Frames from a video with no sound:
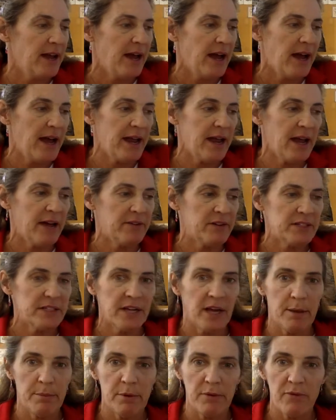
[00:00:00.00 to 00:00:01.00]
I have a
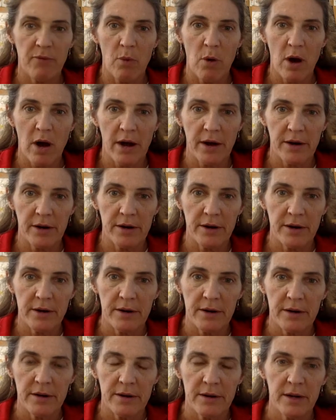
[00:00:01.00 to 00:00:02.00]
tub of water
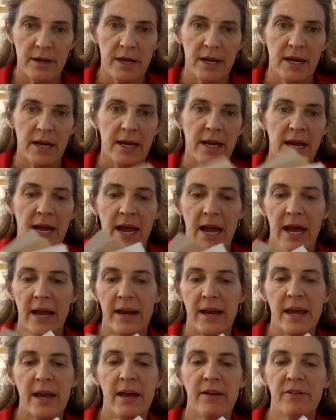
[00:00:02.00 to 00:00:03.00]
and
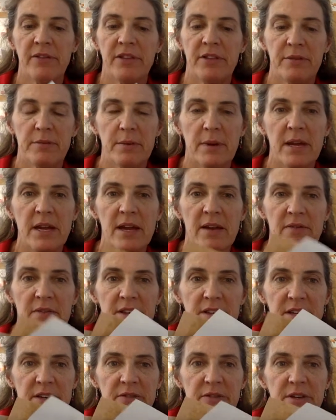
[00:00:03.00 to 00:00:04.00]
I have three of the
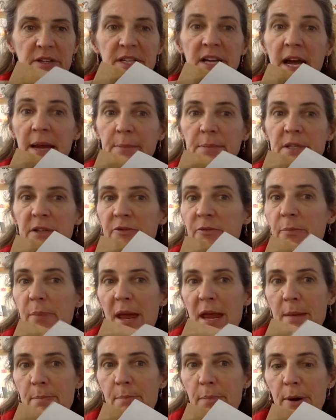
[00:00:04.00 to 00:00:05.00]
different types of
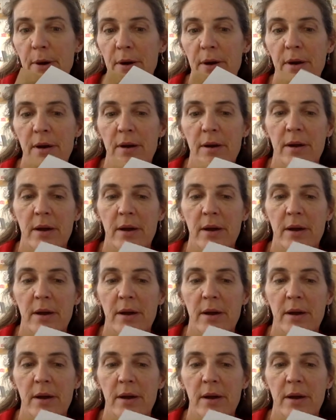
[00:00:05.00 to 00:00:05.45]
paper.